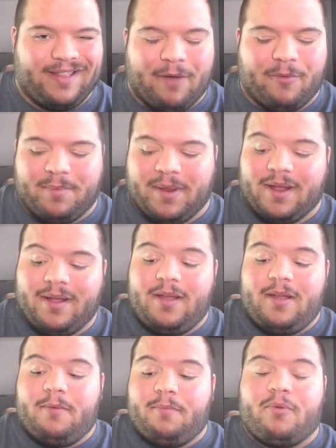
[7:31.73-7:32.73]
That would be
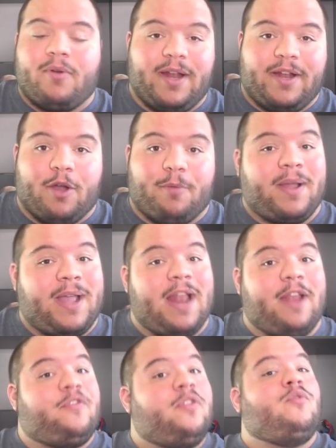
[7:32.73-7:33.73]
pretty dope.
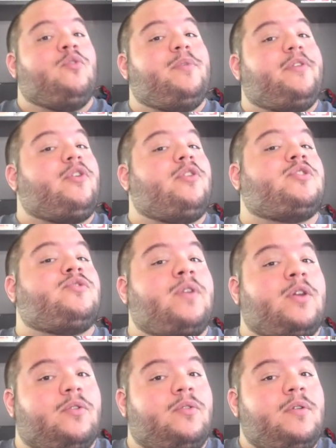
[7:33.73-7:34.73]
Again, if the rumors are
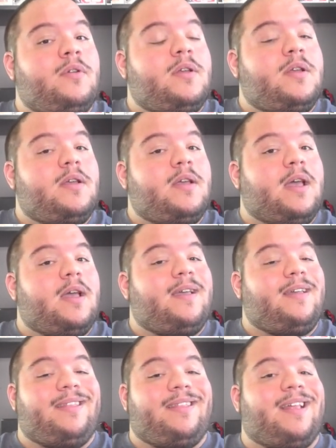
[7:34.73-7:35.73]
true,
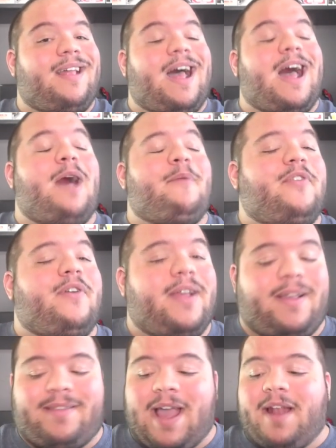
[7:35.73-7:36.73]
I'm very
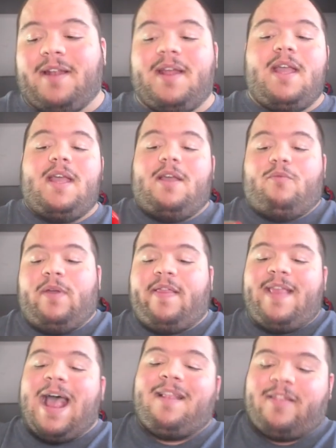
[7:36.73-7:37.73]
excited.
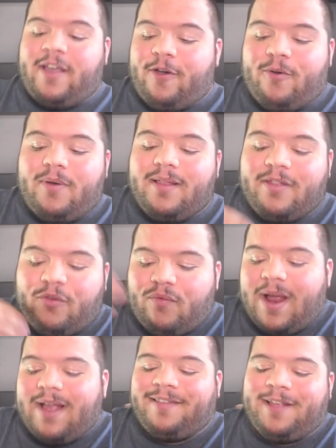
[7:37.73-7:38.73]
With that, though, the
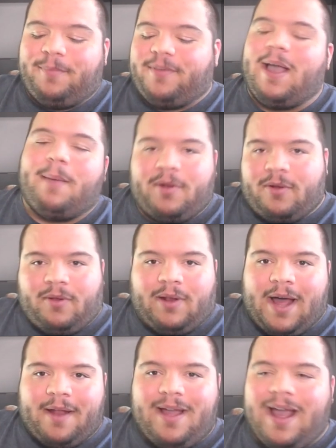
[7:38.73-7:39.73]
rest I'm skeptical
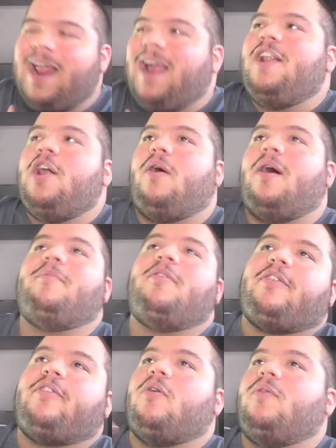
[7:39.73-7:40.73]
on. And I know I'm the
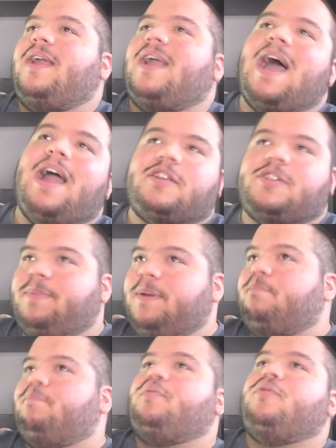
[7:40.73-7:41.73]
Sony guy. I should be
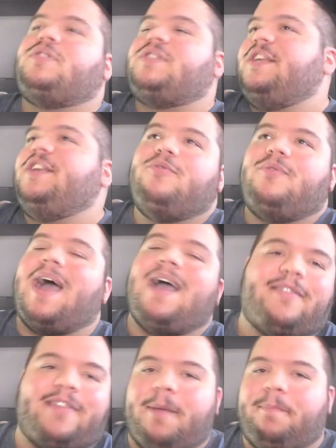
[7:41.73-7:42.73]
boosting you
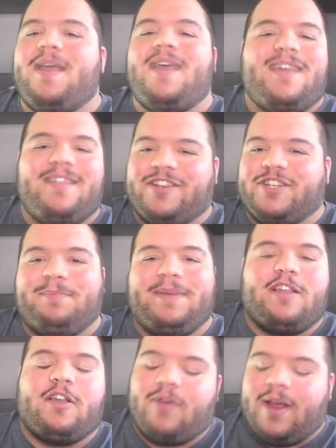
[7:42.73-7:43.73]
guys up. This should be
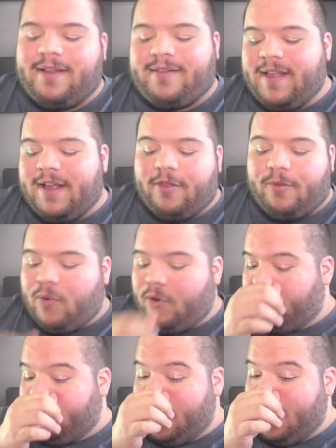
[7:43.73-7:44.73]
the greatest thing in the
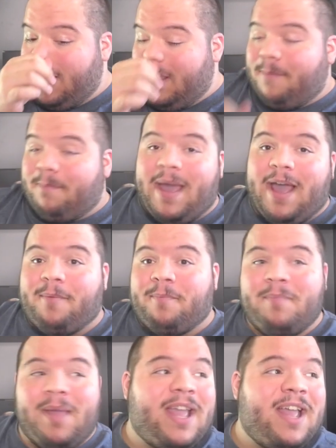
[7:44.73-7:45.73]
world. But, man,
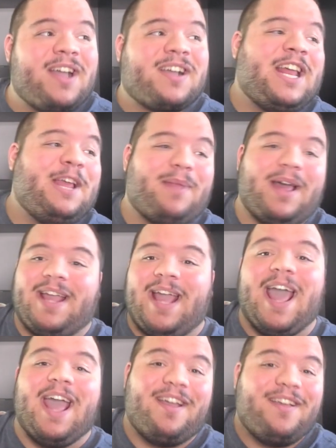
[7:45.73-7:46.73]
making a claim like,
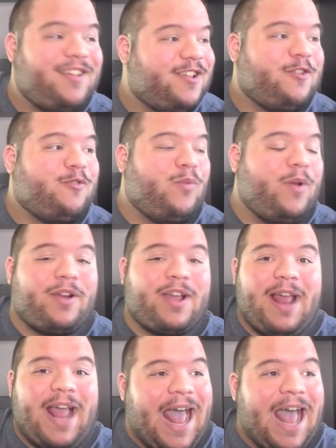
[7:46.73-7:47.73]
hey, we're
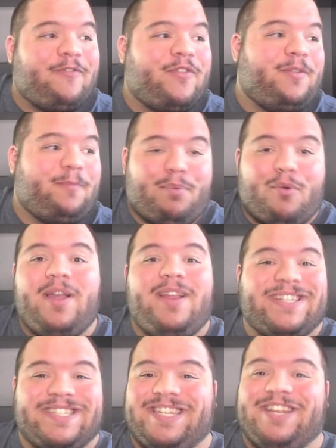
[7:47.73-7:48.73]
going to have
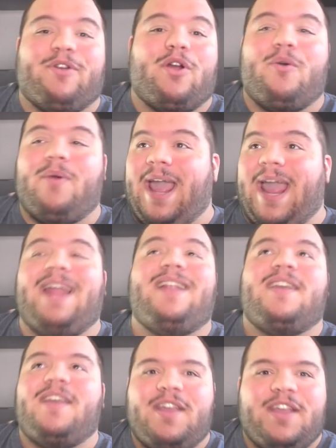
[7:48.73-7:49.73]

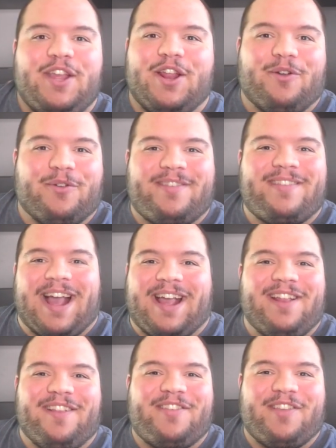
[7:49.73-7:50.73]
0.08,
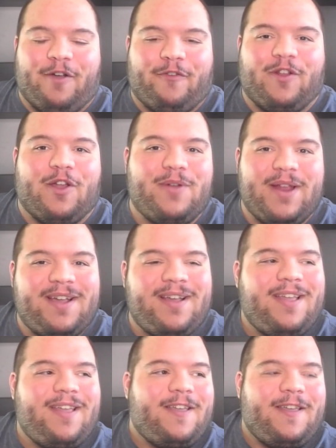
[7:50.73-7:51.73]
seconds of
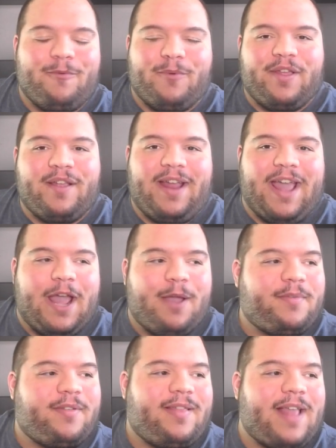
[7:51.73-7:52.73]
loading within
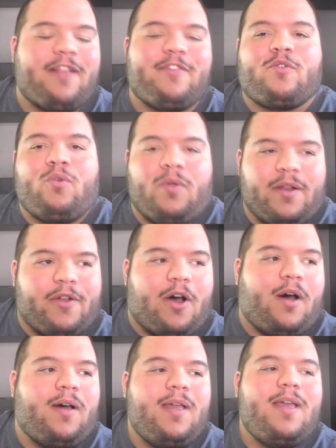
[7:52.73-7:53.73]
games, that's cool and
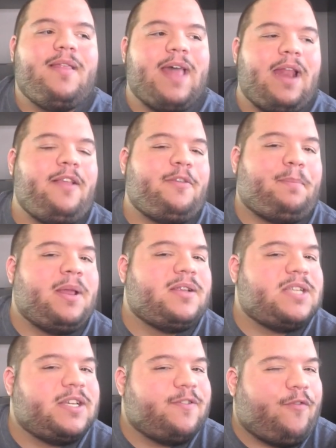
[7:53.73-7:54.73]
all. That is a
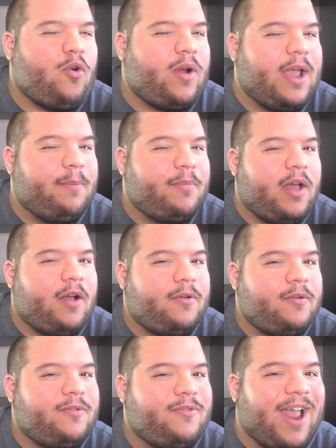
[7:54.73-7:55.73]
PlayStation 4 game, though,
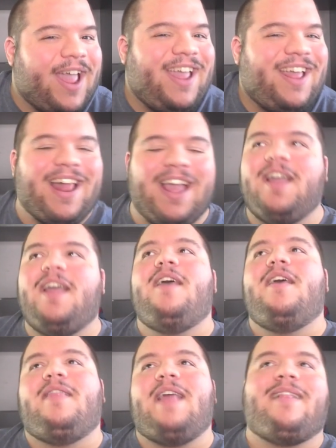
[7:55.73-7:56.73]
right? Like,
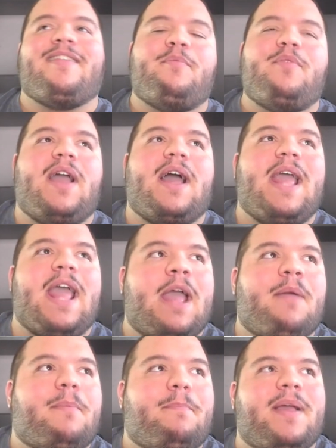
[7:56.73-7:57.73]
that's something I
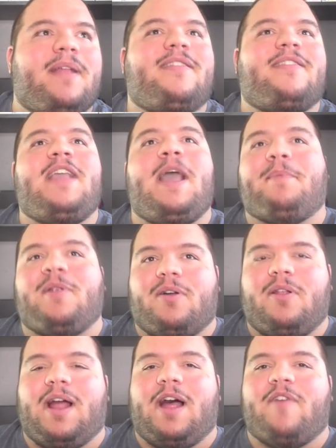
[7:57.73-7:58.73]
am a bit
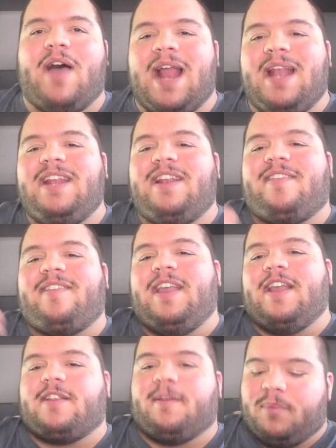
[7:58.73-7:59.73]
skeptical of. I need to see
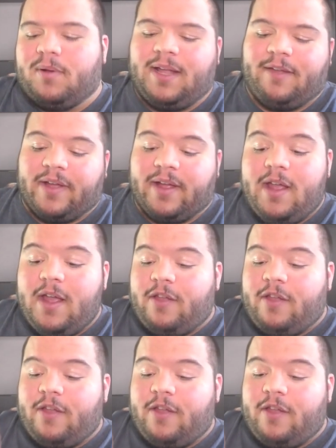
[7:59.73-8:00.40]
it to believe it.